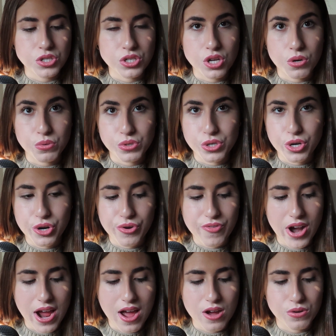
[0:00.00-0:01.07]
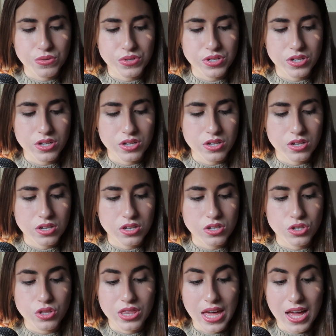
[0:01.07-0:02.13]
Don't turn around.
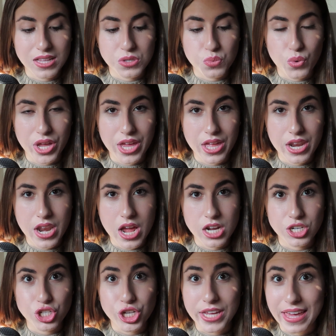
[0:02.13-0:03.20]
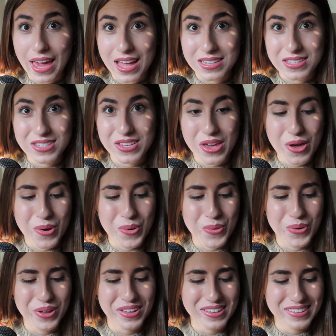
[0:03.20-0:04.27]
That's when she gets
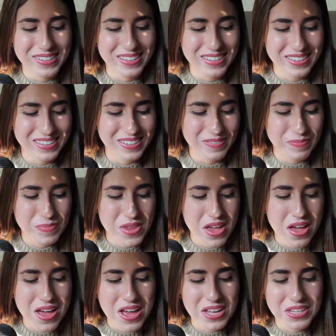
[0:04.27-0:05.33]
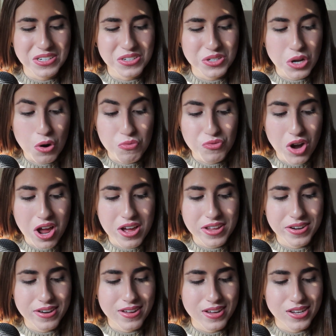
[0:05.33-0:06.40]
you. Don't
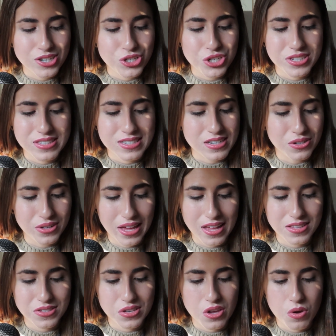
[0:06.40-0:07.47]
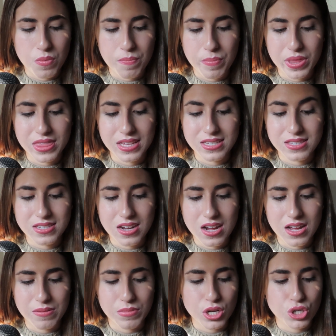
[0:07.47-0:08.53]
run. She still gets you. But this
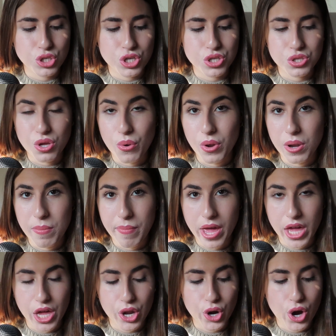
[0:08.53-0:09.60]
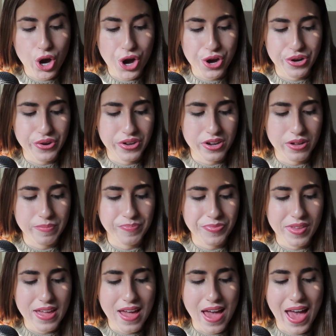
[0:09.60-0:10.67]
time, she's going to make it hurt.
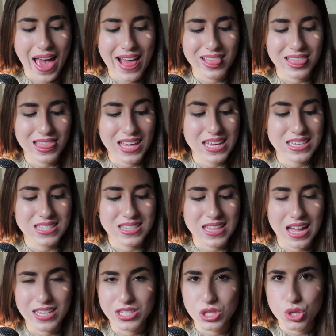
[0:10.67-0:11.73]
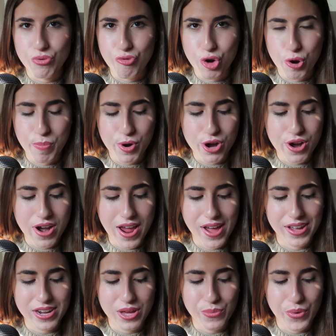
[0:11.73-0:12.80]
At least that's the rumor,
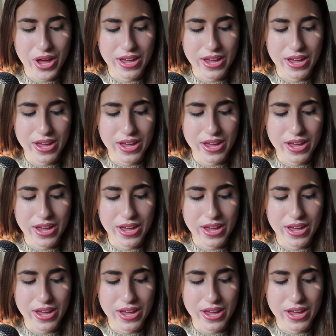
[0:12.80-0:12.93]
anyway.